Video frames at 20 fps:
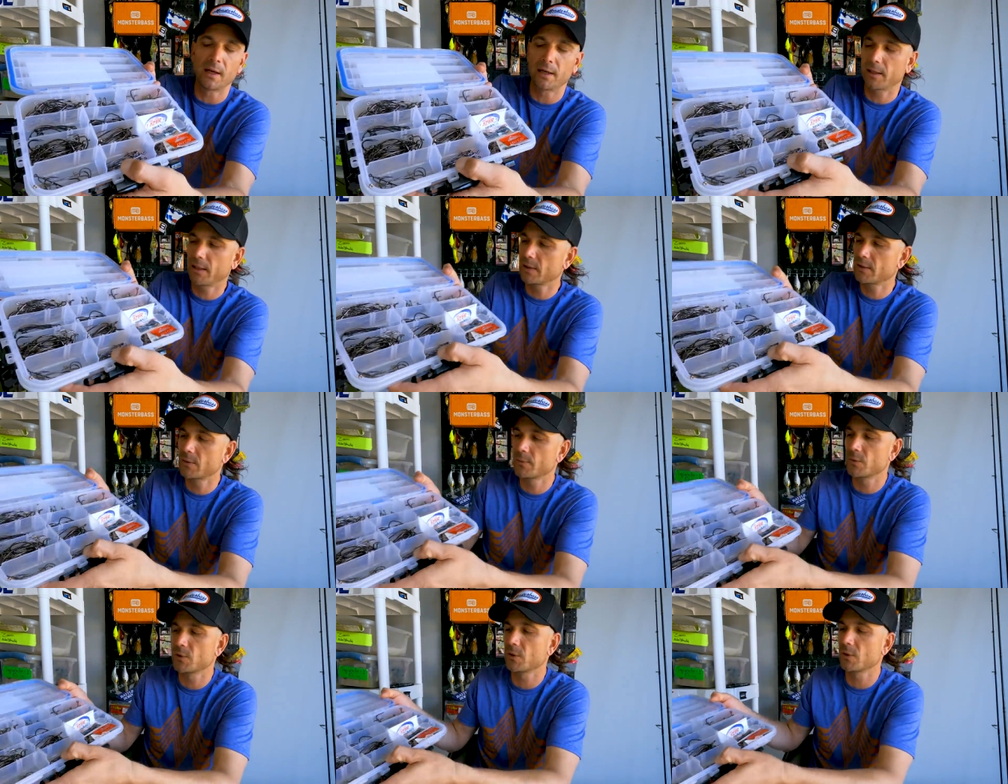I got
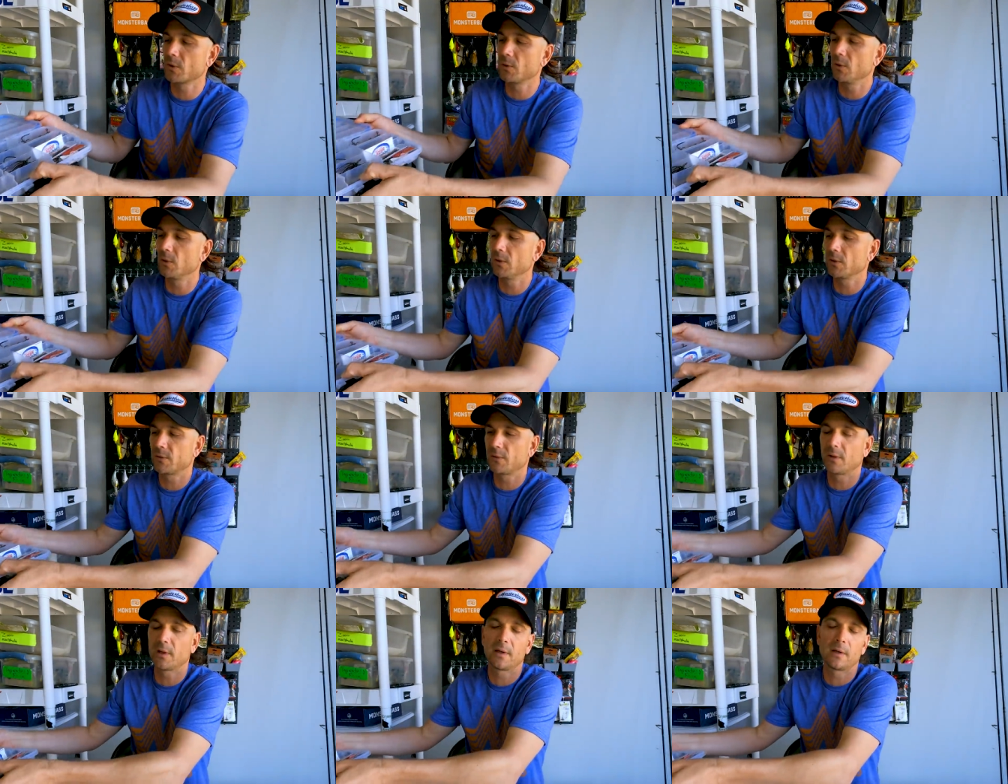some circle
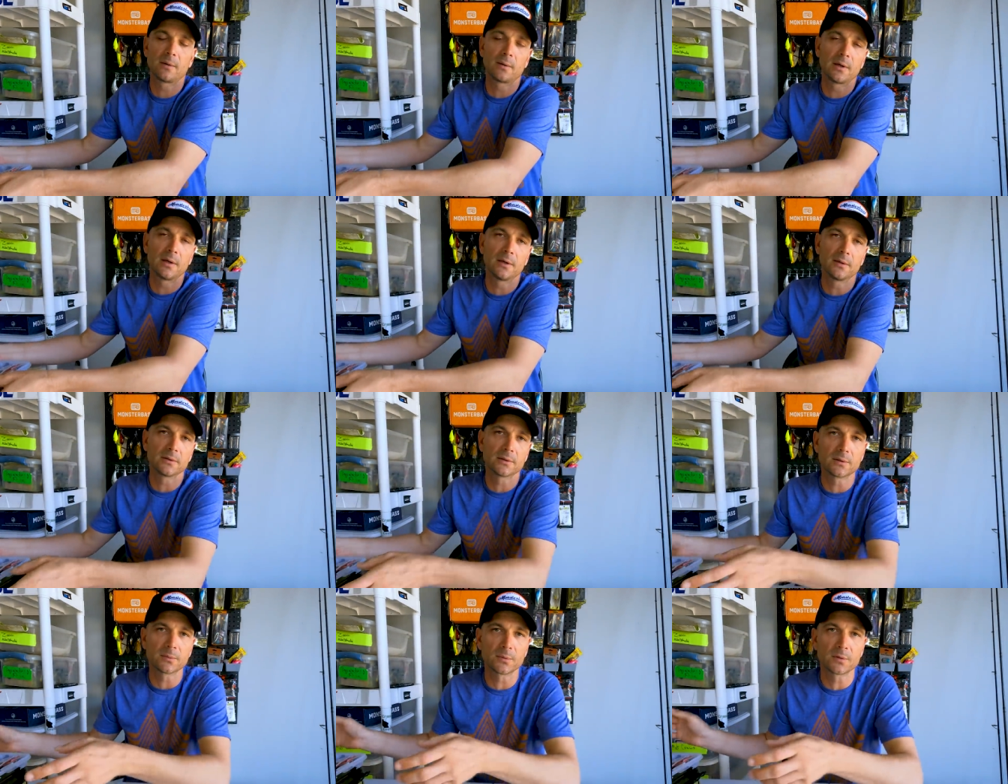hooks lying around
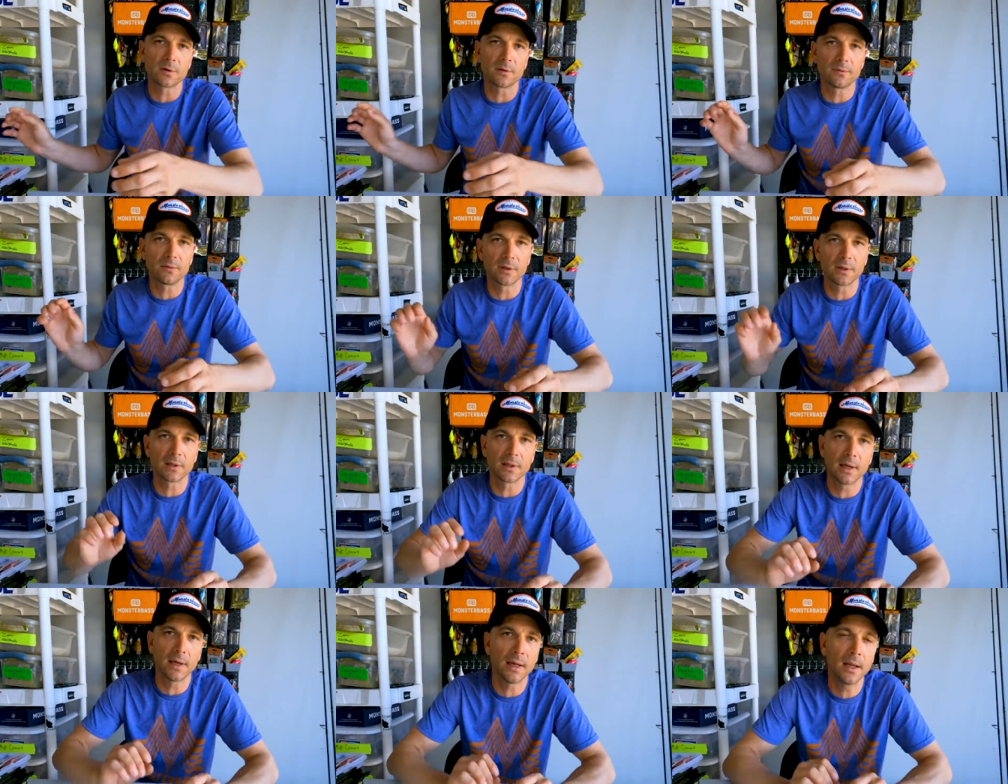and some stuff
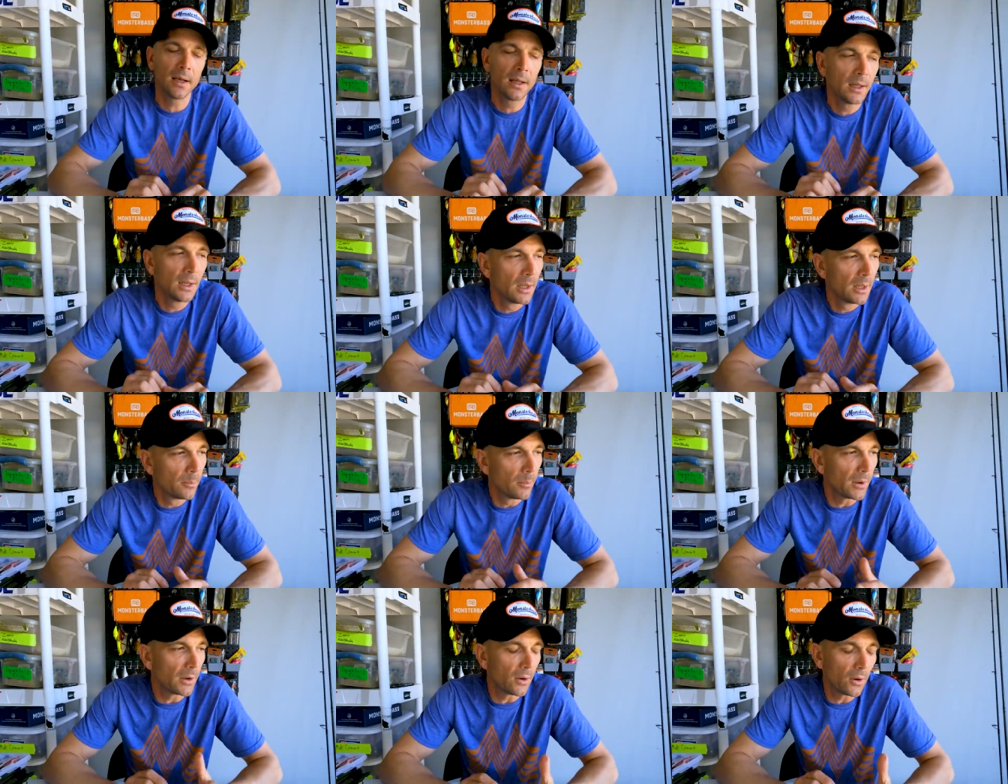like that,
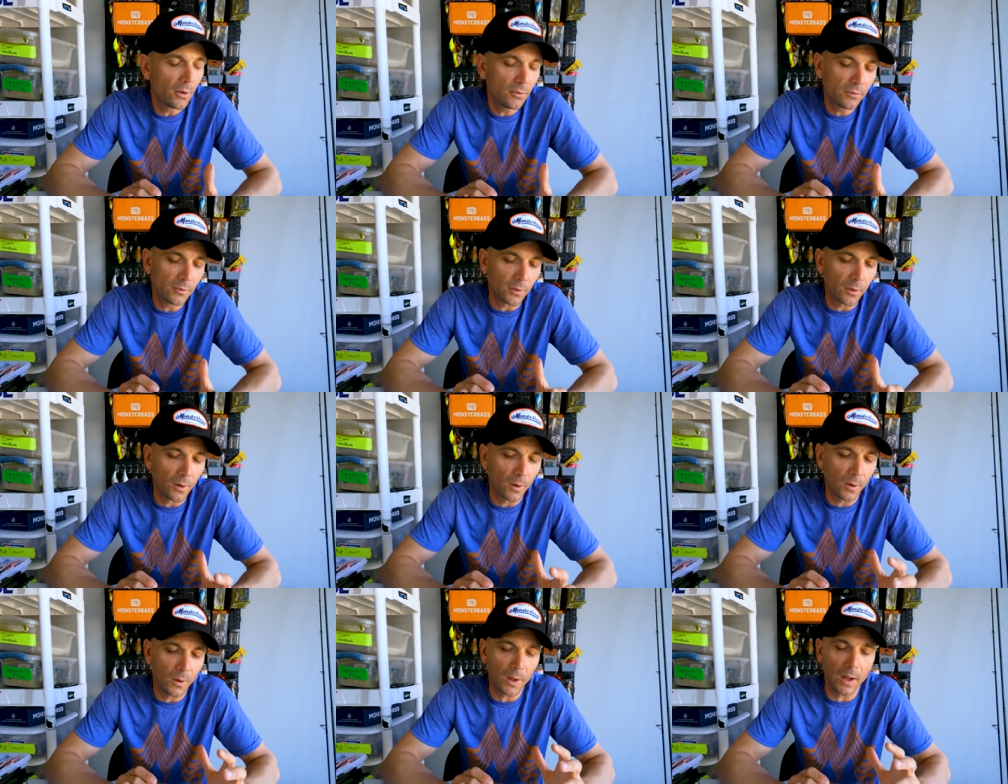but
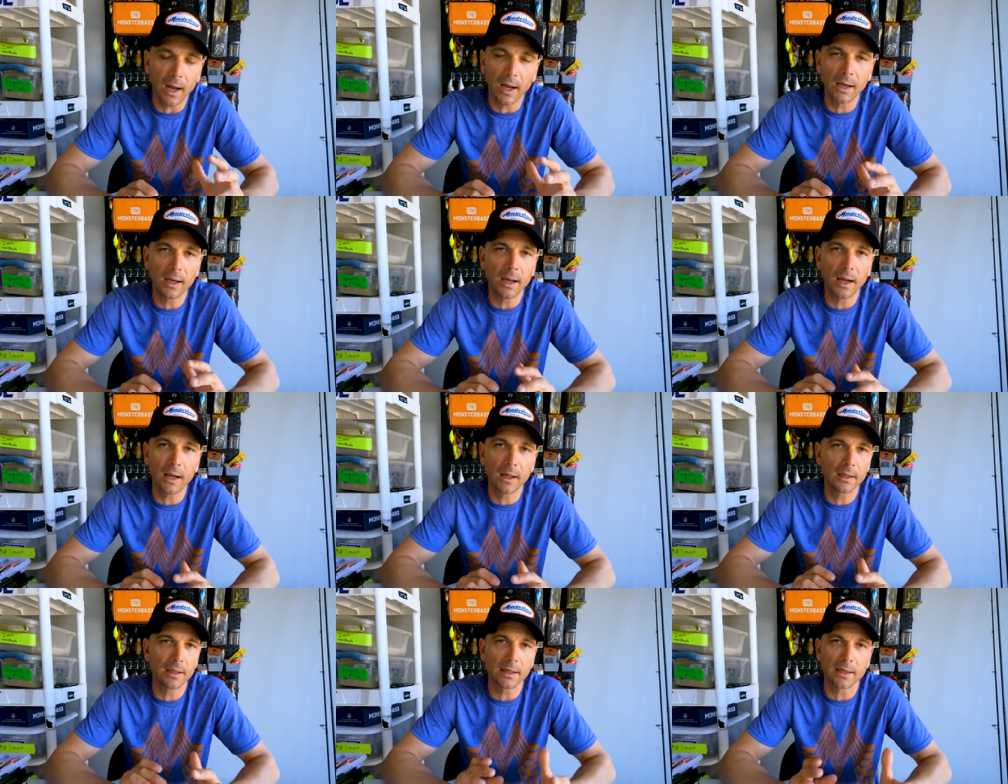overall, I,
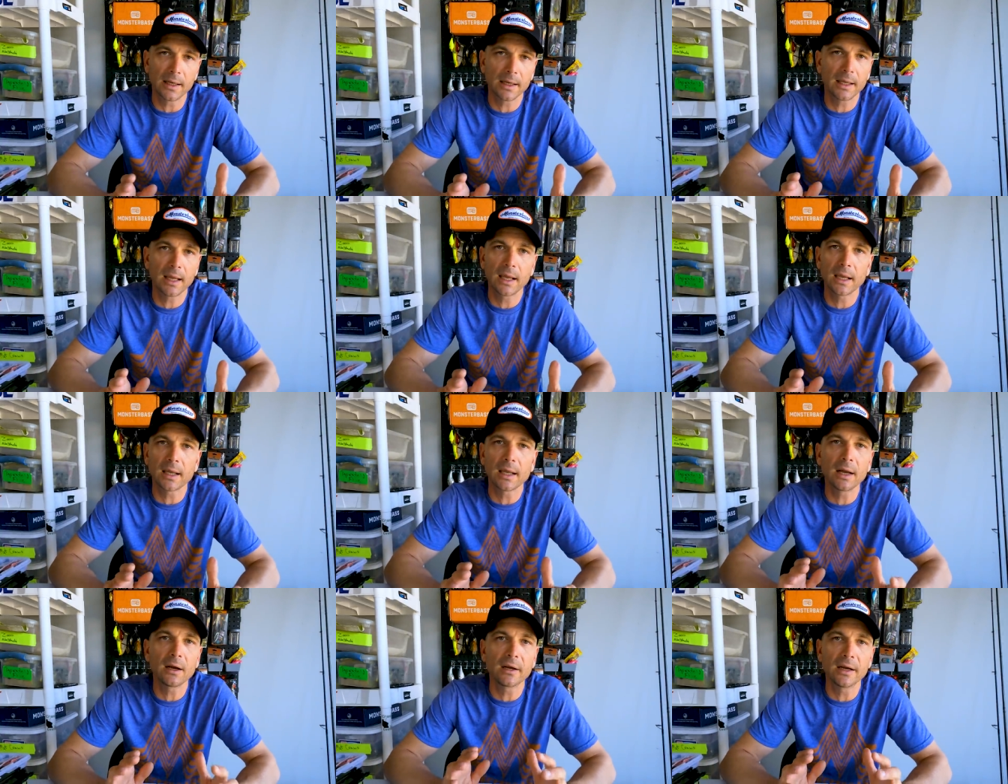like I
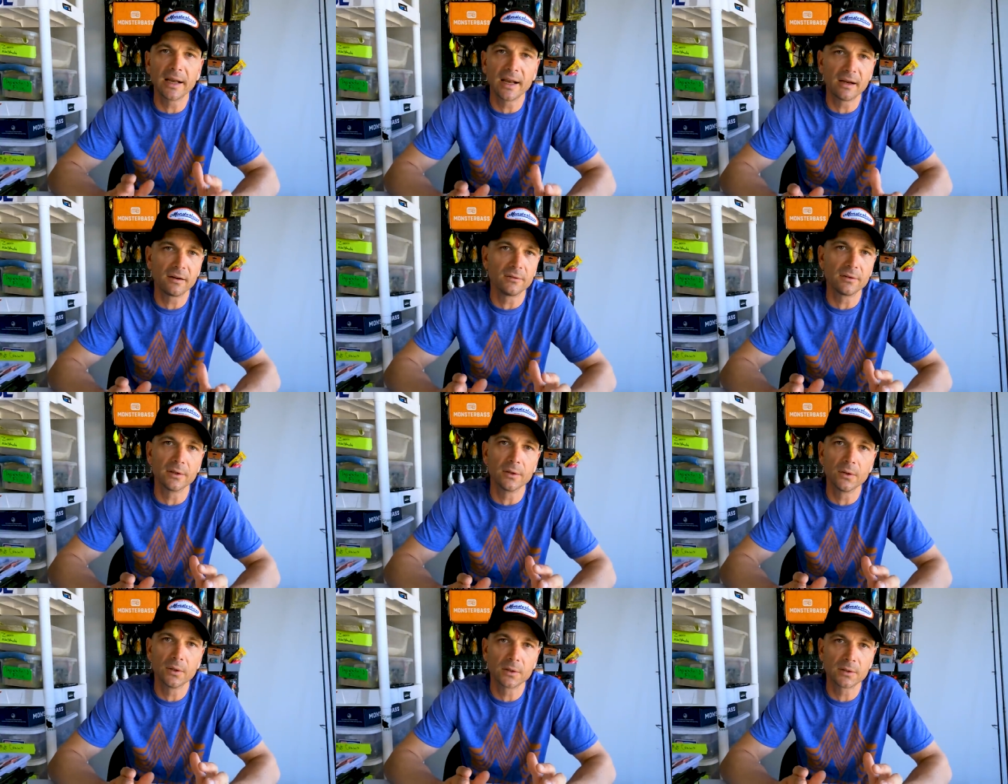can't carry
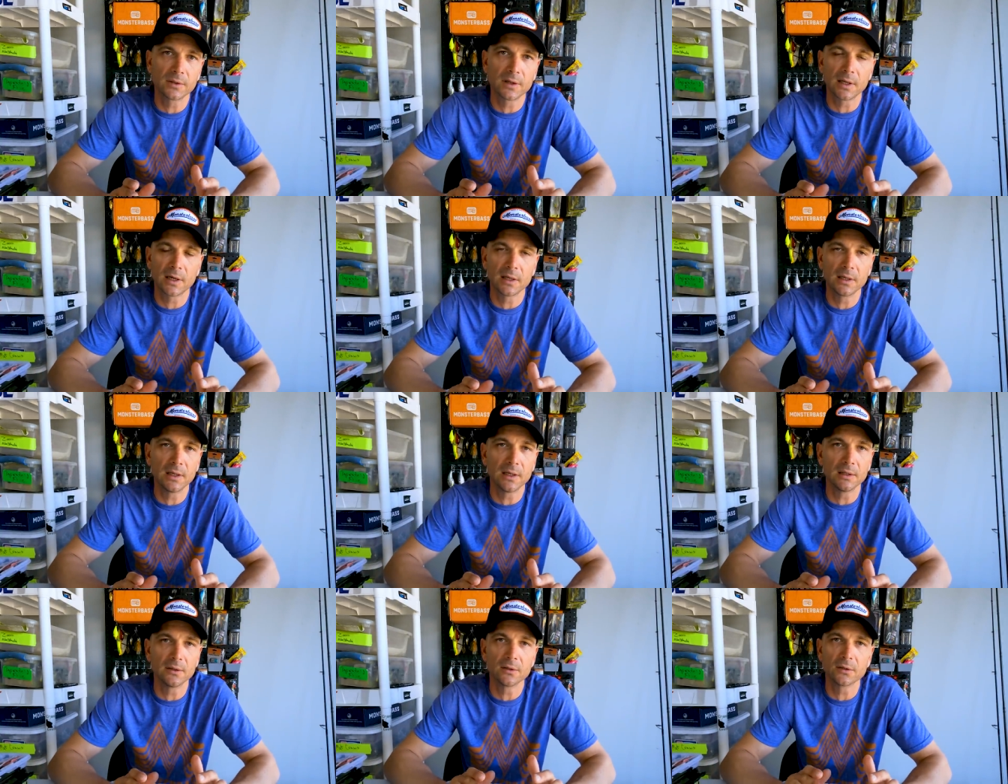every hook that I
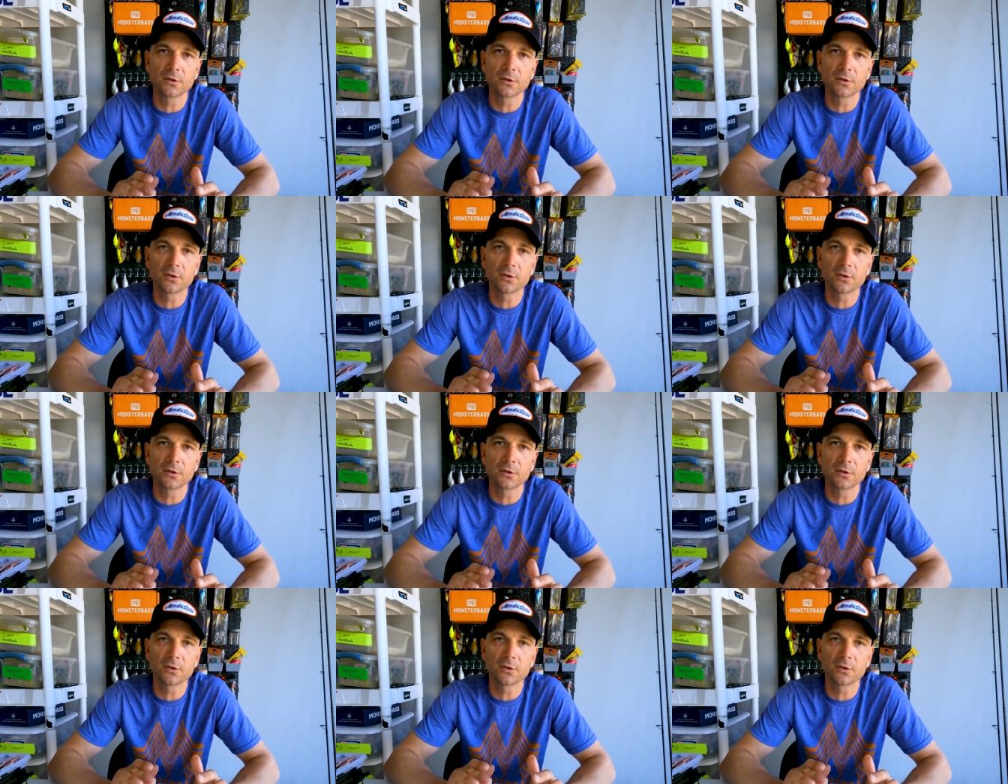need.